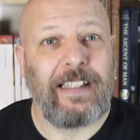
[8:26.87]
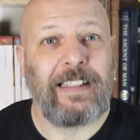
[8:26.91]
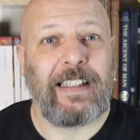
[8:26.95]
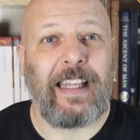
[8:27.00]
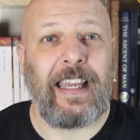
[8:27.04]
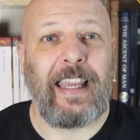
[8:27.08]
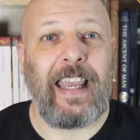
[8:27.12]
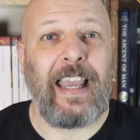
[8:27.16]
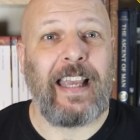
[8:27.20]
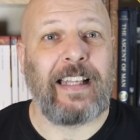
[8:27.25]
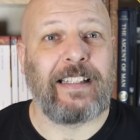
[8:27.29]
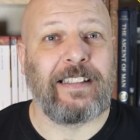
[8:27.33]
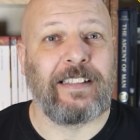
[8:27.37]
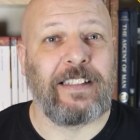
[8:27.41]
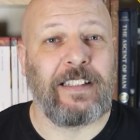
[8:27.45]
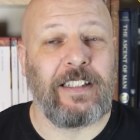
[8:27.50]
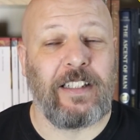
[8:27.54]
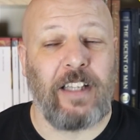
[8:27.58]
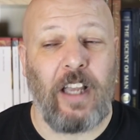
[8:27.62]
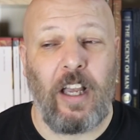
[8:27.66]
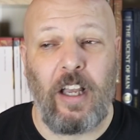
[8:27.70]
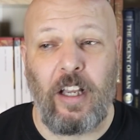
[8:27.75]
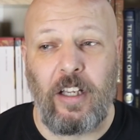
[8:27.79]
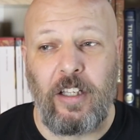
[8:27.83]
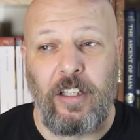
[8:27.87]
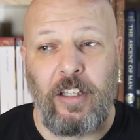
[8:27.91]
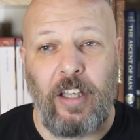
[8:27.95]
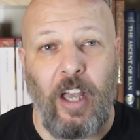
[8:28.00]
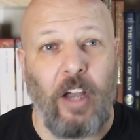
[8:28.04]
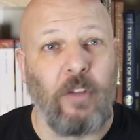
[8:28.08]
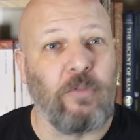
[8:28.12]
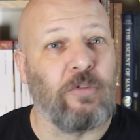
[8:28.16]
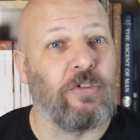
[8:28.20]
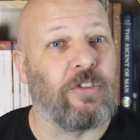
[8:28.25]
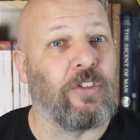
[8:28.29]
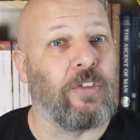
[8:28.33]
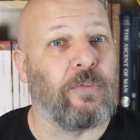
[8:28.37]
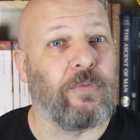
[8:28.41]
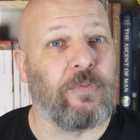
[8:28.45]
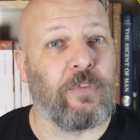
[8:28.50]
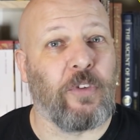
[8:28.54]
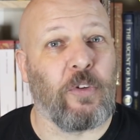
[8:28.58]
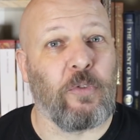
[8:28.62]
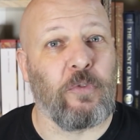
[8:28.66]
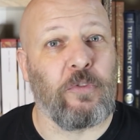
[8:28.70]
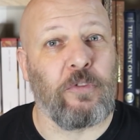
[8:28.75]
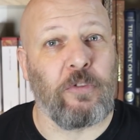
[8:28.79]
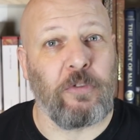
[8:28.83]
They had uh, goats that
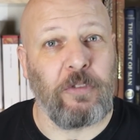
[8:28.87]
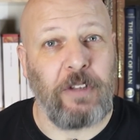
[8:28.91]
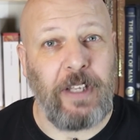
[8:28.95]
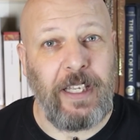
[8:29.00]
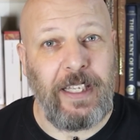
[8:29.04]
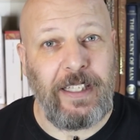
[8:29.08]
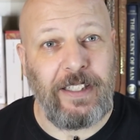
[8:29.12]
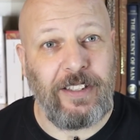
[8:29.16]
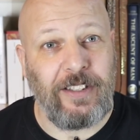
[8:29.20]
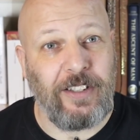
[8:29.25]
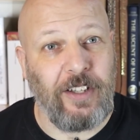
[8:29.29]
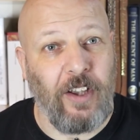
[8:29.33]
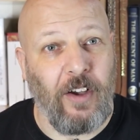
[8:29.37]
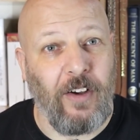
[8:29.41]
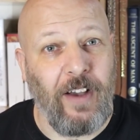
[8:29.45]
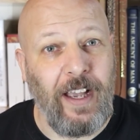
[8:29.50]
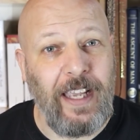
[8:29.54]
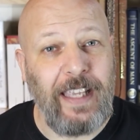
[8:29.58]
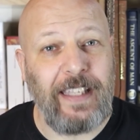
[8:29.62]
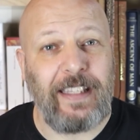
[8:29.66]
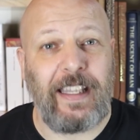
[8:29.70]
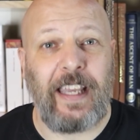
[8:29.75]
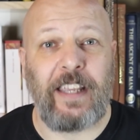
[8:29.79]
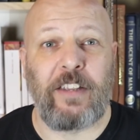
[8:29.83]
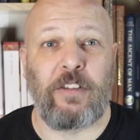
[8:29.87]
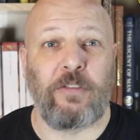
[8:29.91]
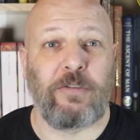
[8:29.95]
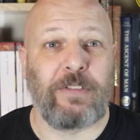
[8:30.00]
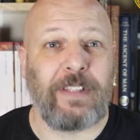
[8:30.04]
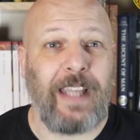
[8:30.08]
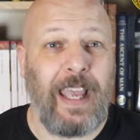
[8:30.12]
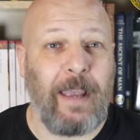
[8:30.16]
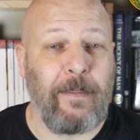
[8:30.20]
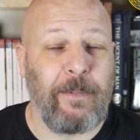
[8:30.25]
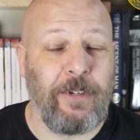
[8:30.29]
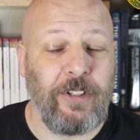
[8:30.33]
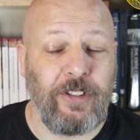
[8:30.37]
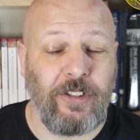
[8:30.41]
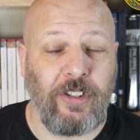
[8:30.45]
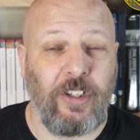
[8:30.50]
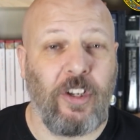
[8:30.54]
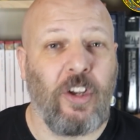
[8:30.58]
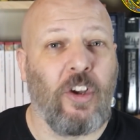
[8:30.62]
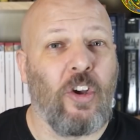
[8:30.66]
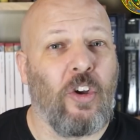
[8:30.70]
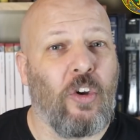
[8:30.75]
flew through the sky, they used hammers,